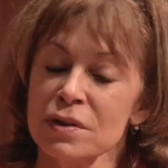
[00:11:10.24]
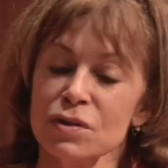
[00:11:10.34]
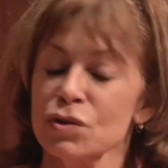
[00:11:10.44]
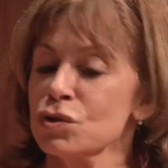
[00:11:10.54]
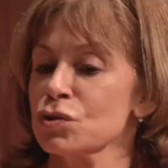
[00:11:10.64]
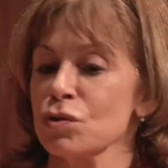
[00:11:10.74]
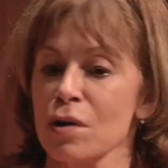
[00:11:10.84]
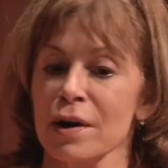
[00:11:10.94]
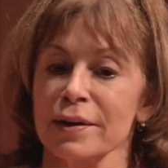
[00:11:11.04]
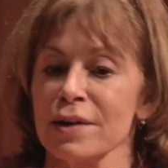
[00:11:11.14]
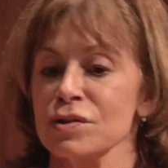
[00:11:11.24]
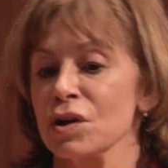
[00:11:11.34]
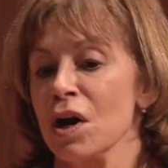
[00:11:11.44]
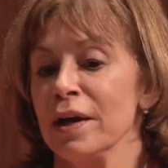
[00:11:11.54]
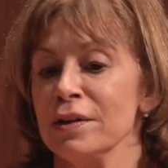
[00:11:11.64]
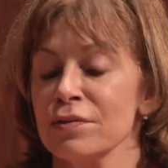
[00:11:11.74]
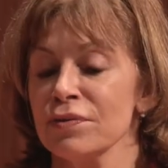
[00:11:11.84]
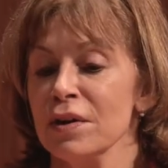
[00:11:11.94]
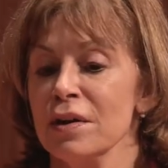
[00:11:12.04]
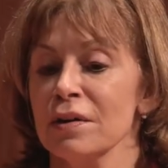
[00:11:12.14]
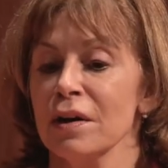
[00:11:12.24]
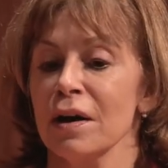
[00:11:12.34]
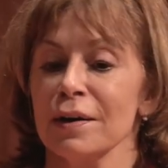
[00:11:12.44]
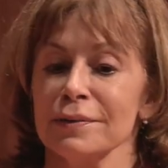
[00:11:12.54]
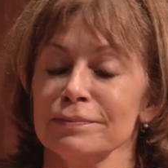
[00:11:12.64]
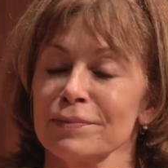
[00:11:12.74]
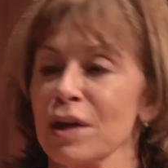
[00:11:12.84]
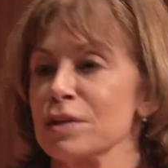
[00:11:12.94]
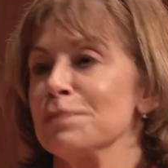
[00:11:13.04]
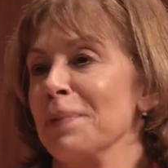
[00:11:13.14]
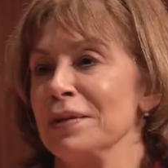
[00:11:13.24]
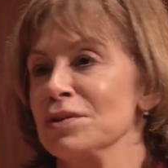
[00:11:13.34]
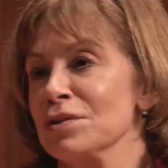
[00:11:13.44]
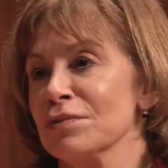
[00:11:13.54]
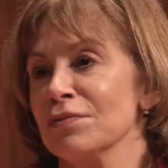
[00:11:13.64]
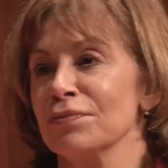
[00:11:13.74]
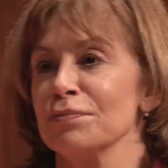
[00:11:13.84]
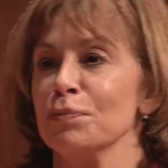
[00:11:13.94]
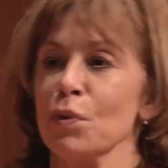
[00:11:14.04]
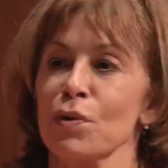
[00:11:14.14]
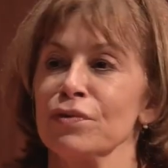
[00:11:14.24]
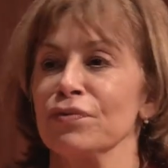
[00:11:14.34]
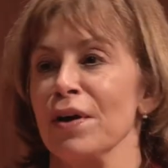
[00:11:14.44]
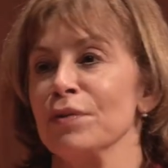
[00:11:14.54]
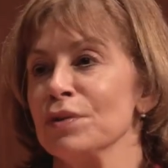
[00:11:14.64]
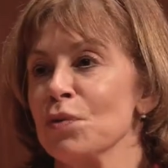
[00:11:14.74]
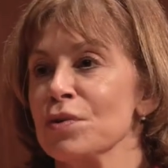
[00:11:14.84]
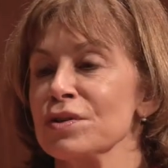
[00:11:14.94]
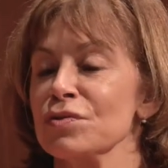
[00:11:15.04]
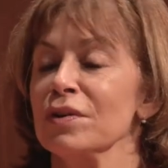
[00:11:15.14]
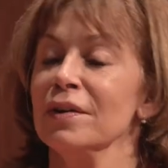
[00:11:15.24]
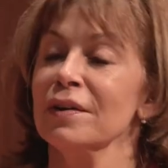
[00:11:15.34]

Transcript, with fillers: didn't start as a kind of expensive, board-founded orchestra.